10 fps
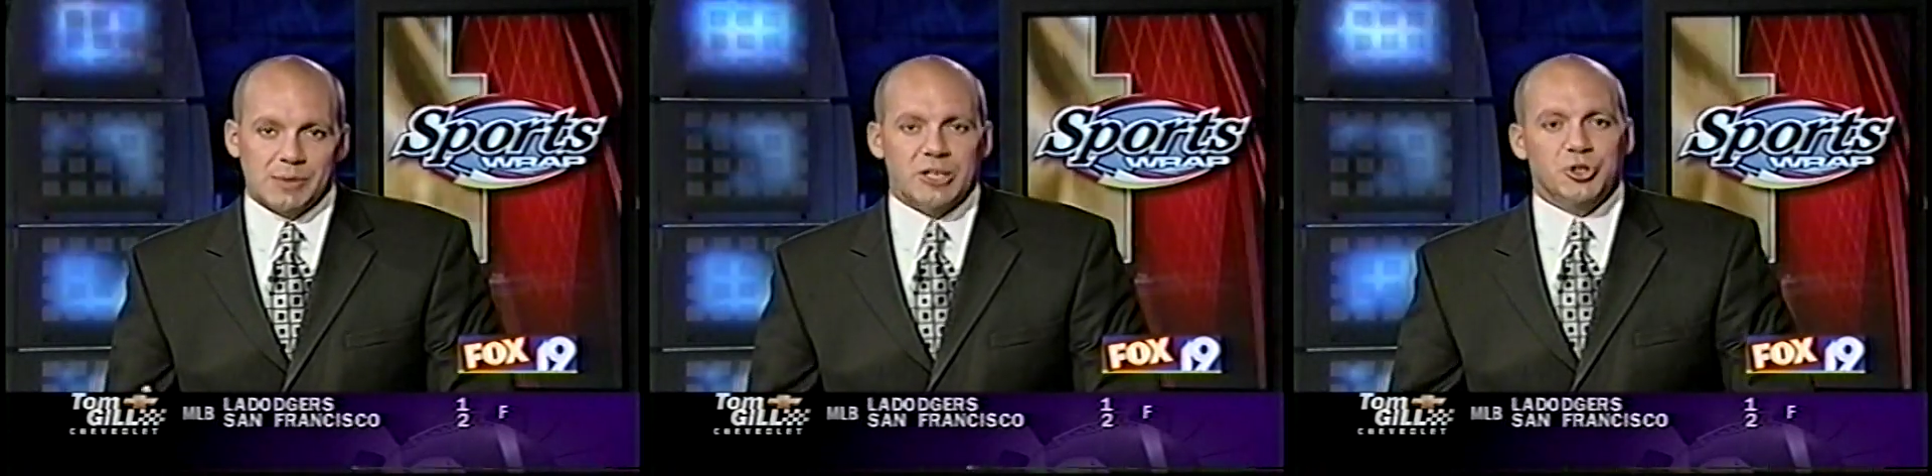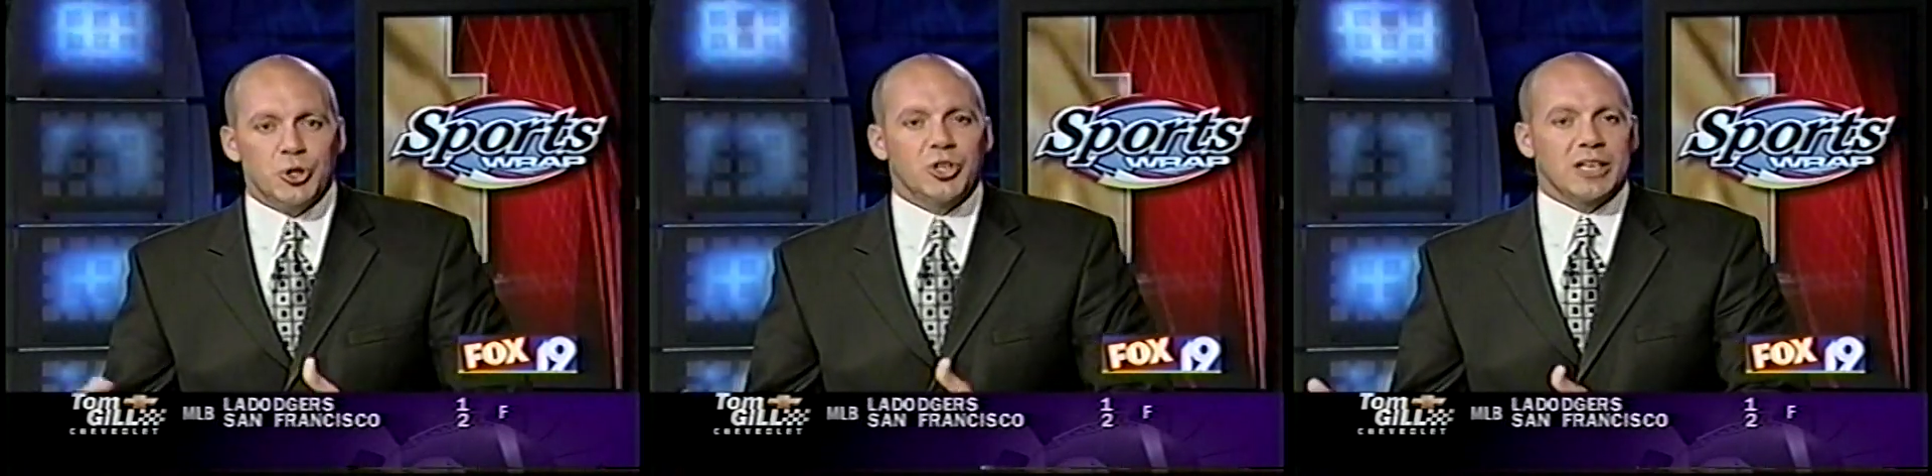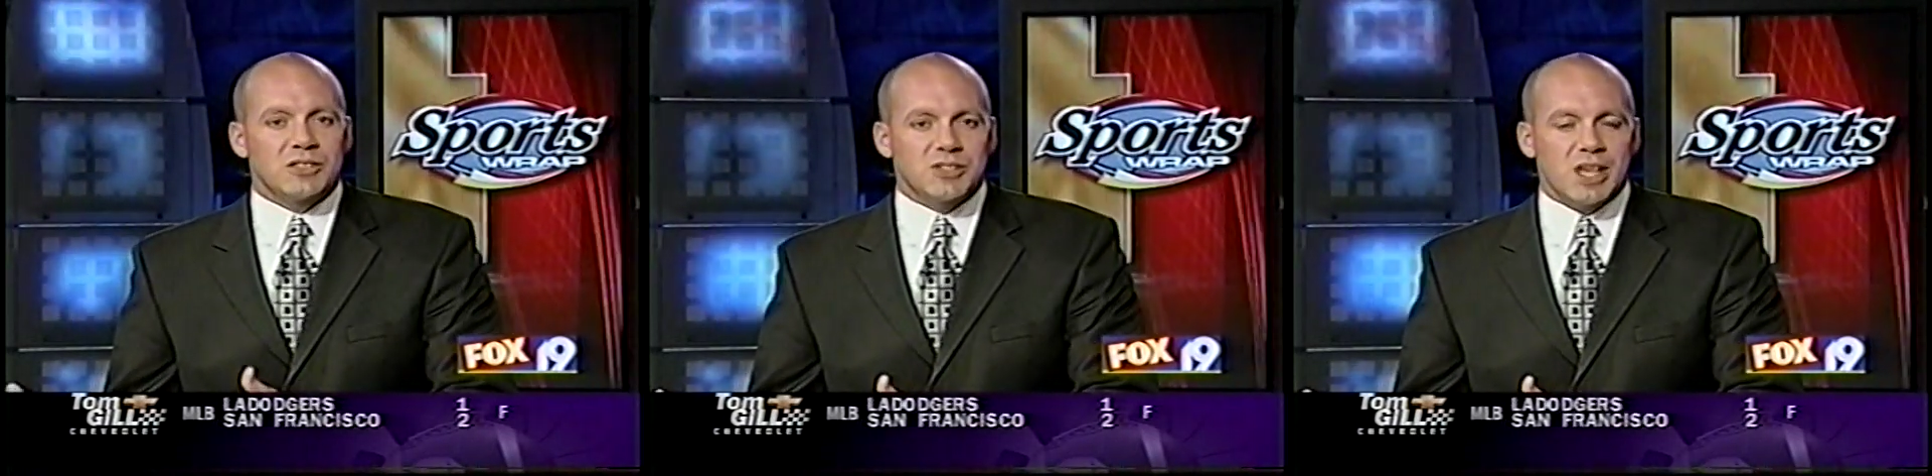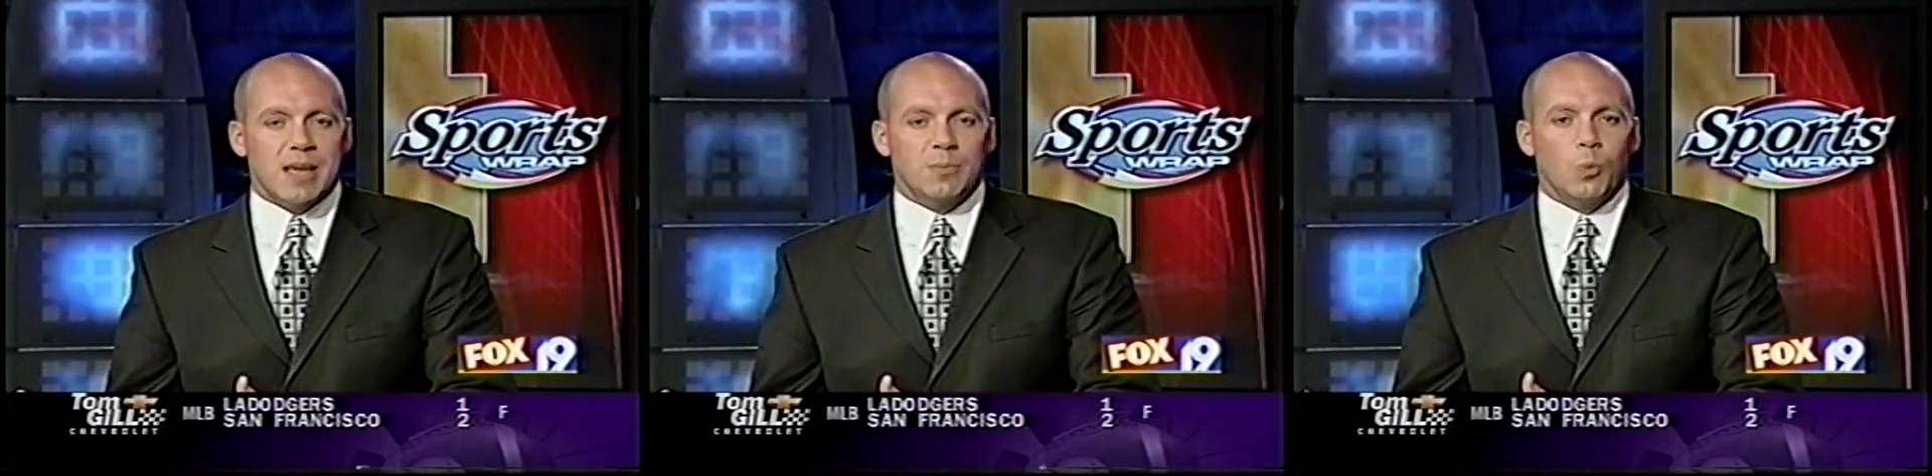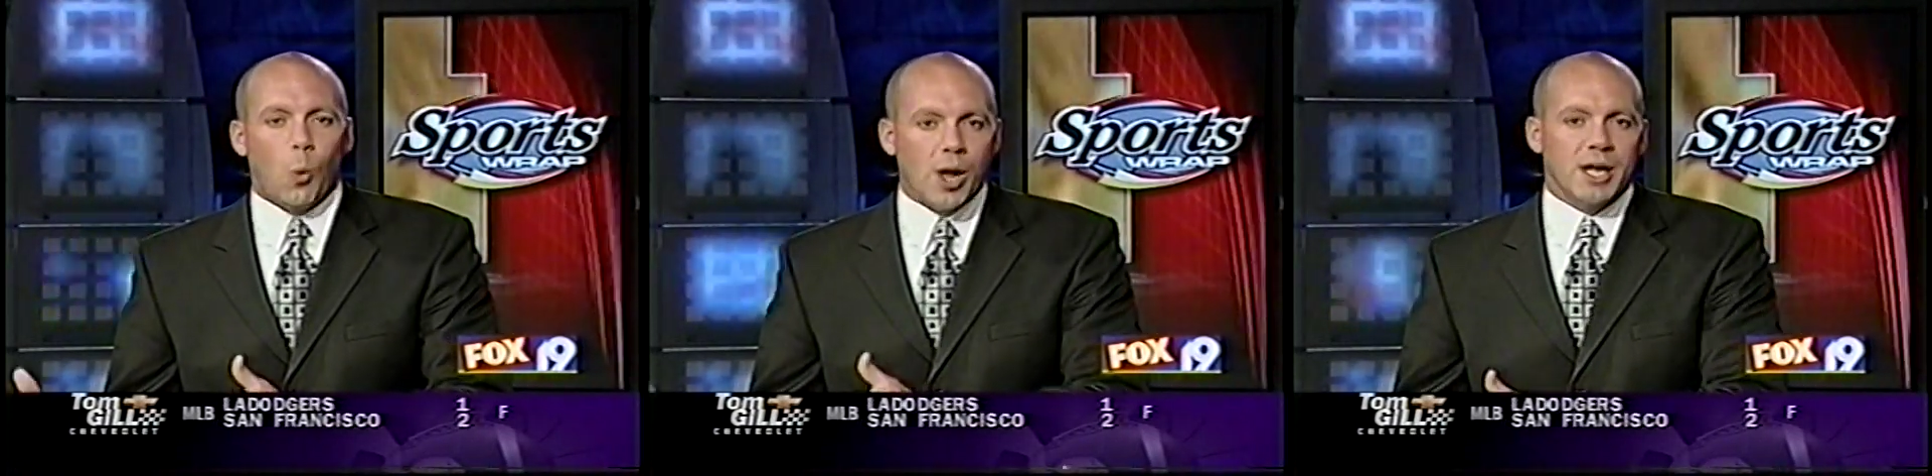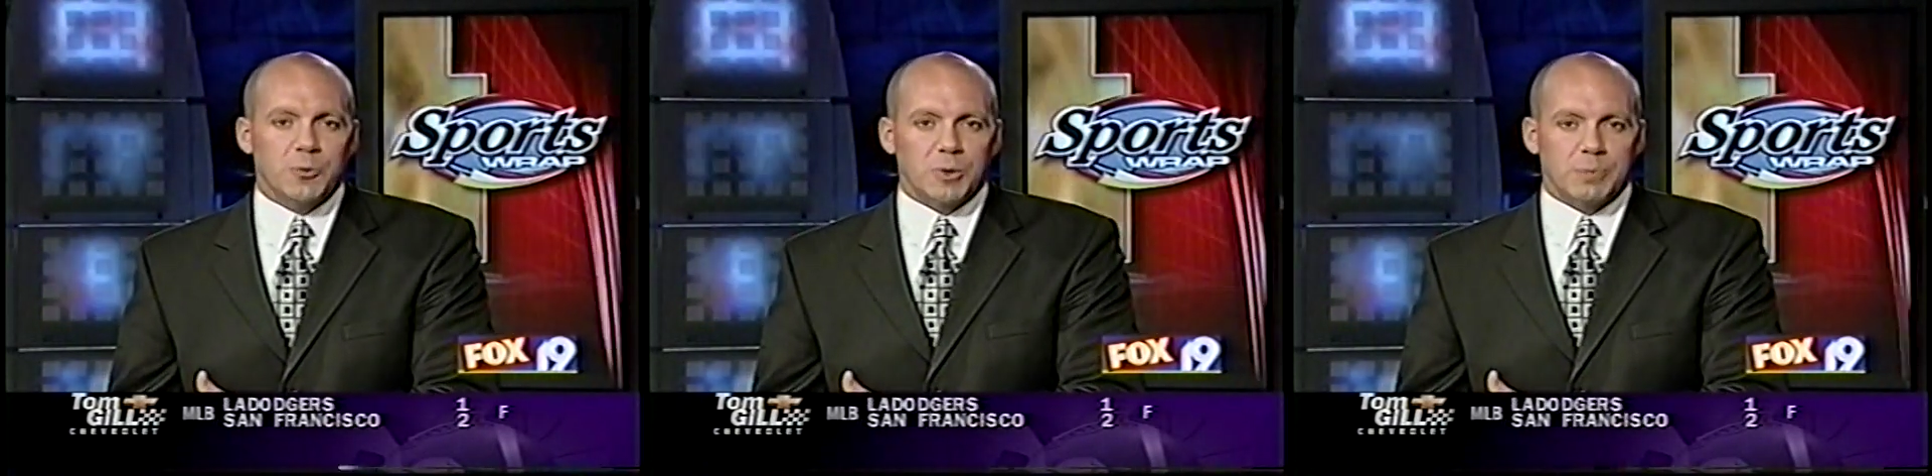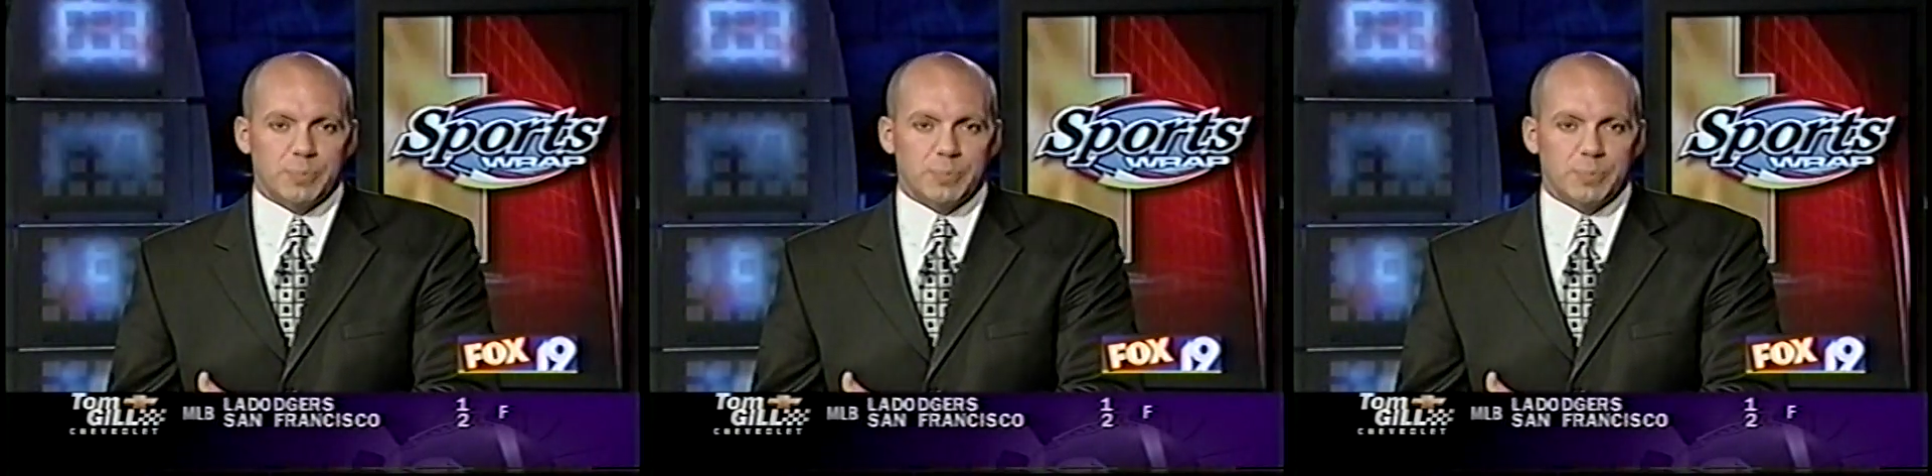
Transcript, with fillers: I mean, sure, you got the same 100